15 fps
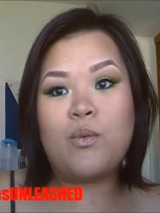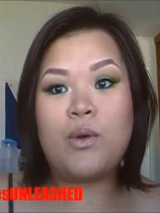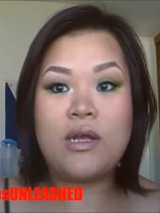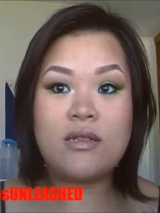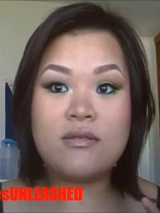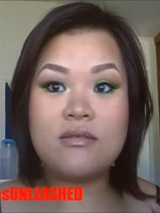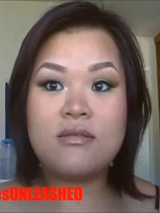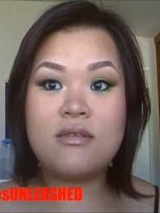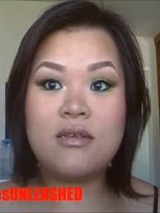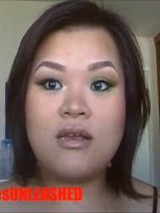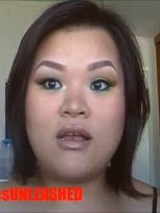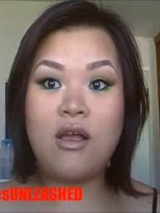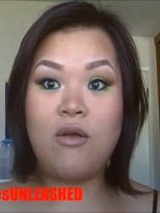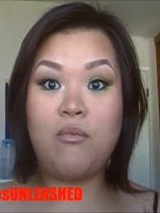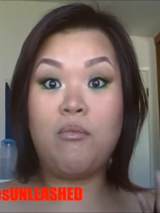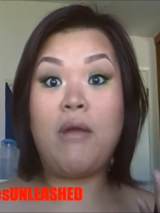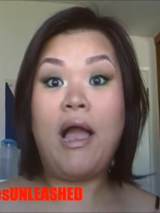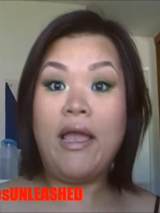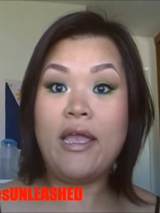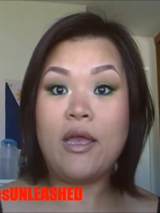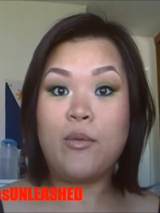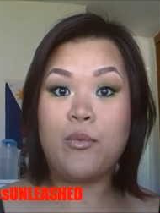what of
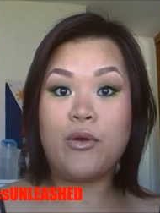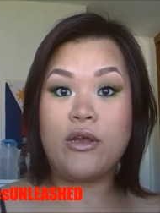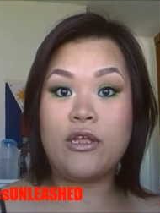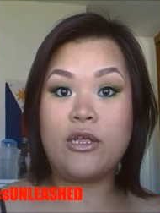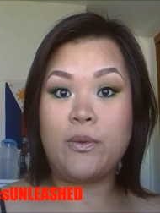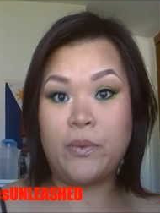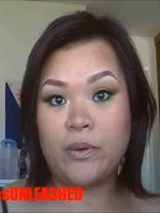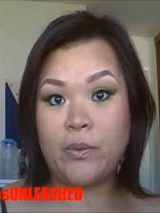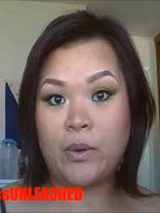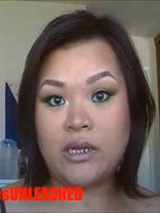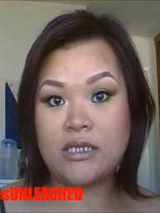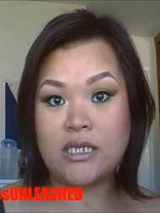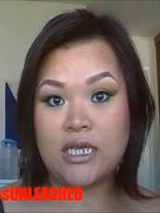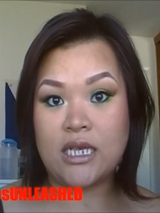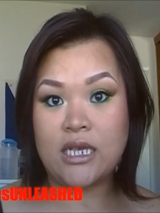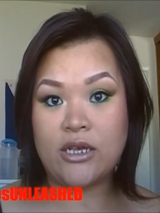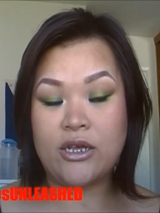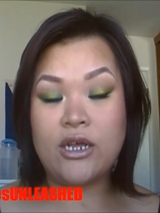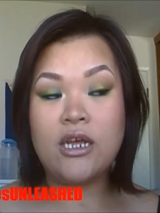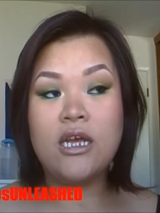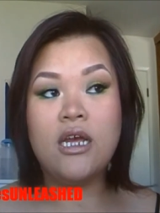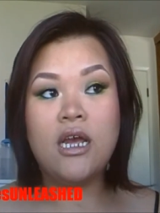my input you would want to
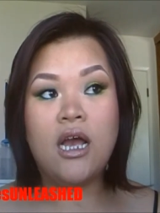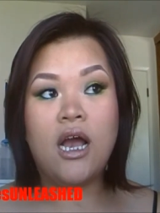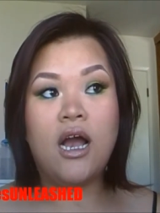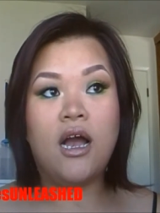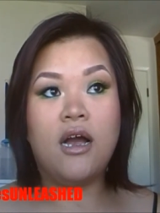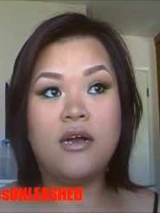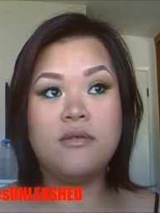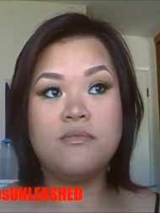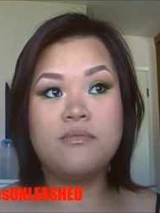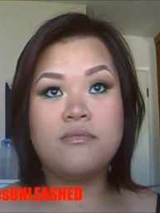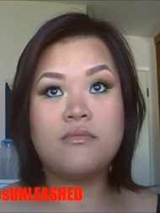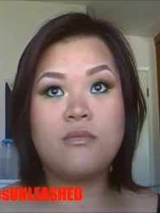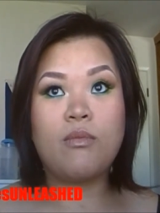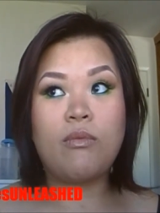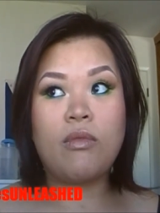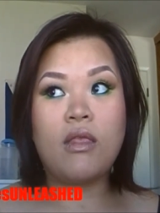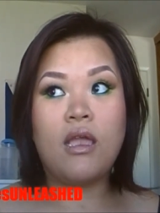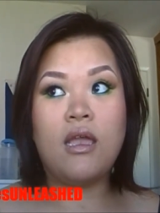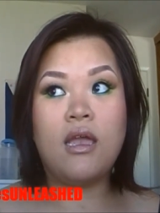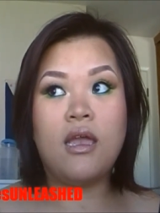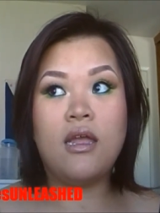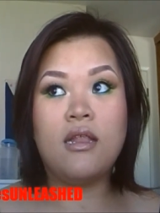hear. Um,
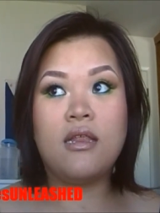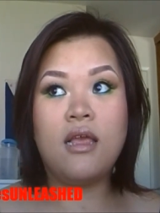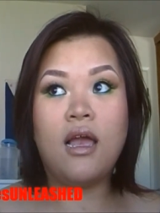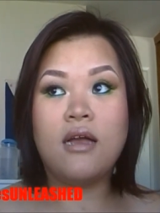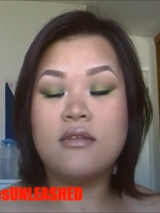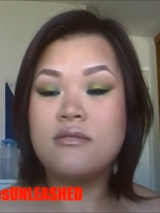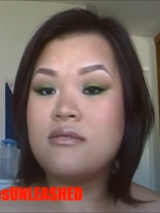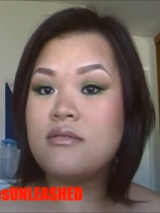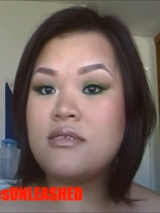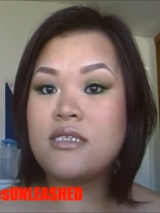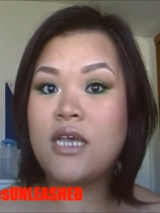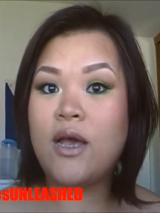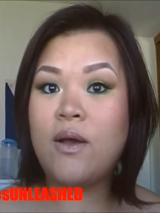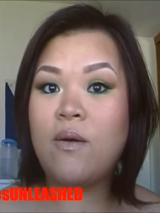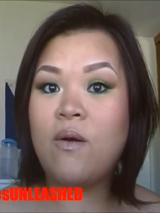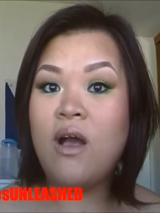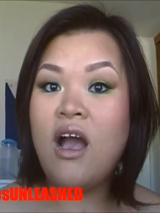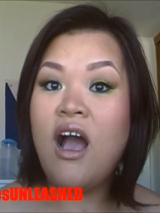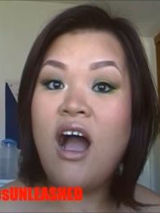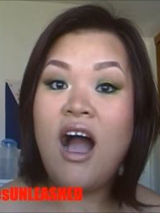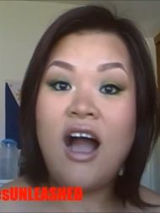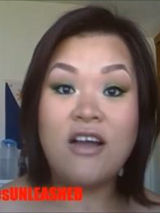and yeah, so
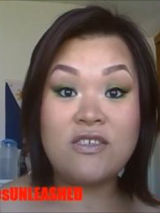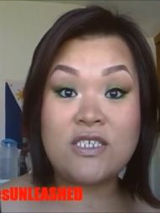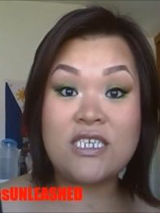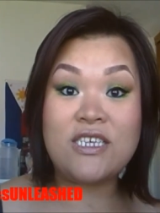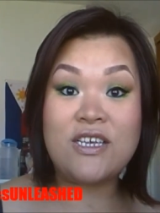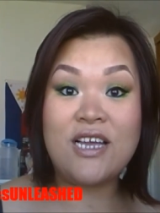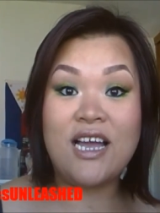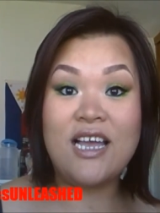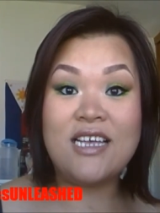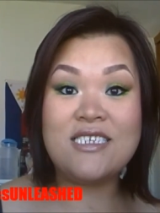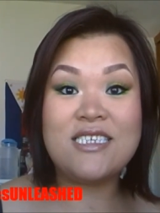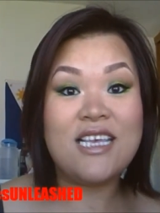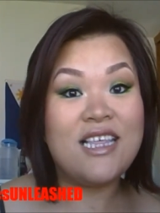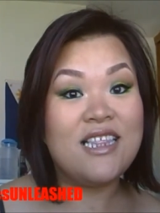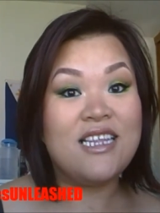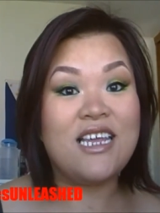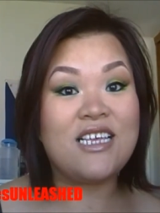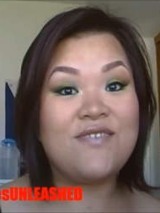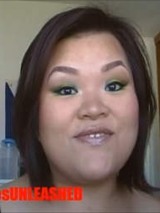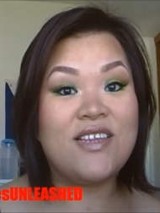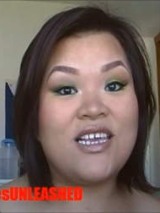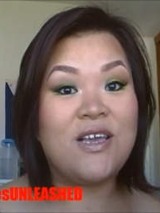I'll see you guys in the
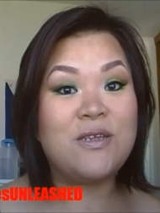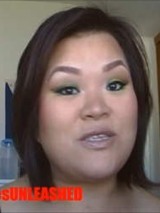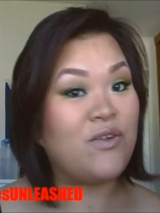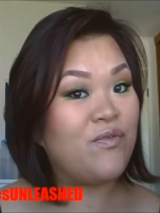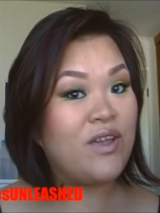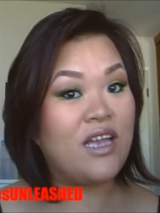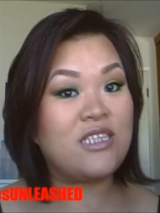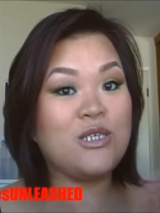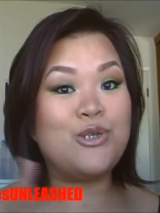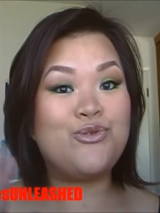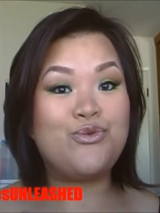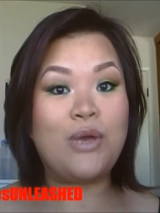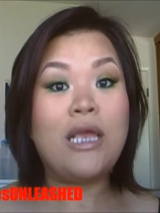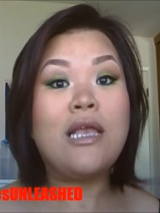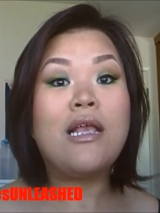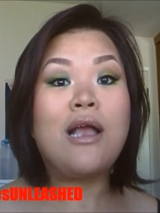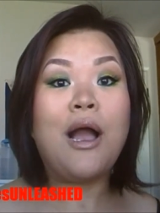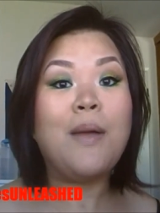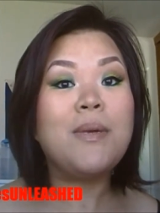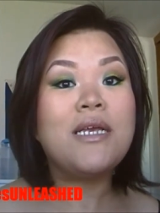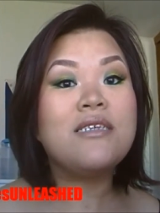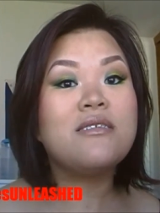next video. Don't forget to rate,
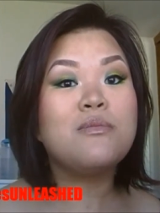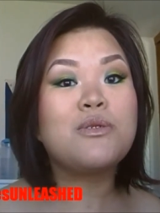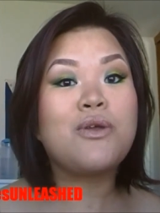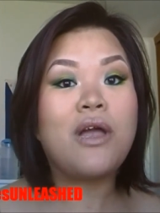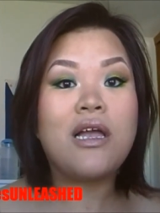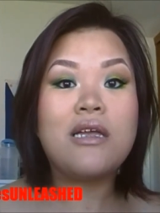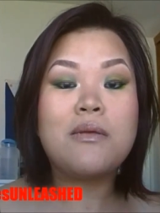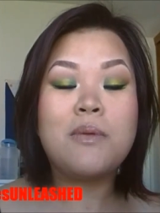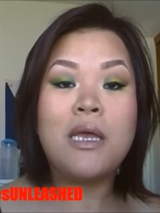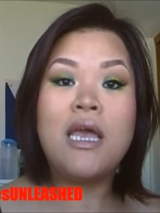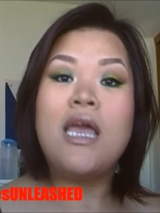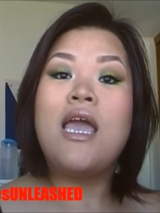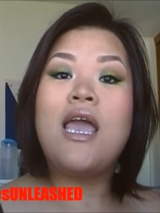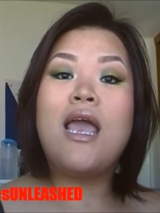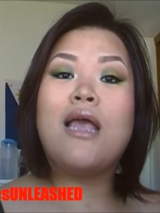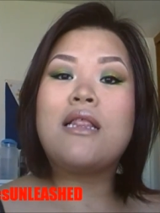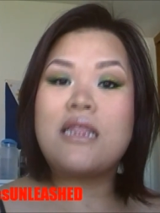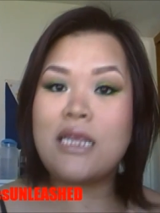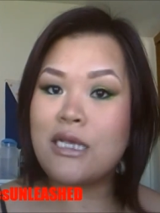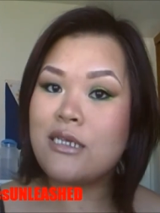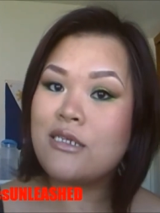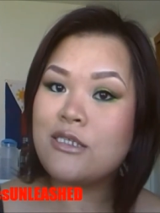comment, and subscribe.
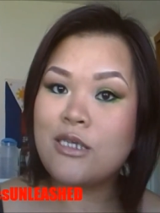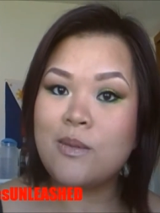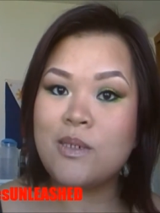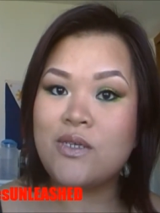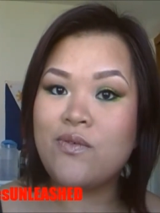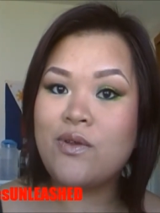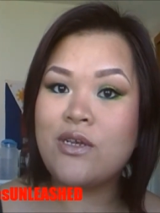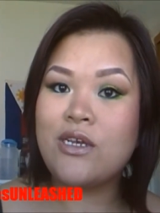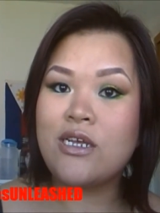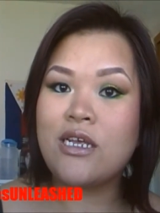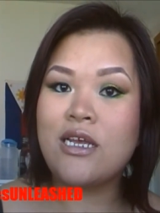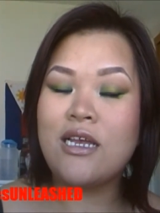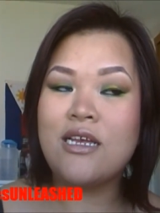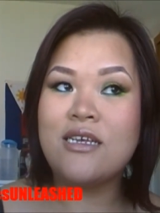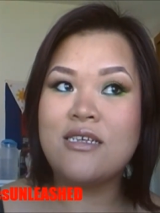And thank you so much for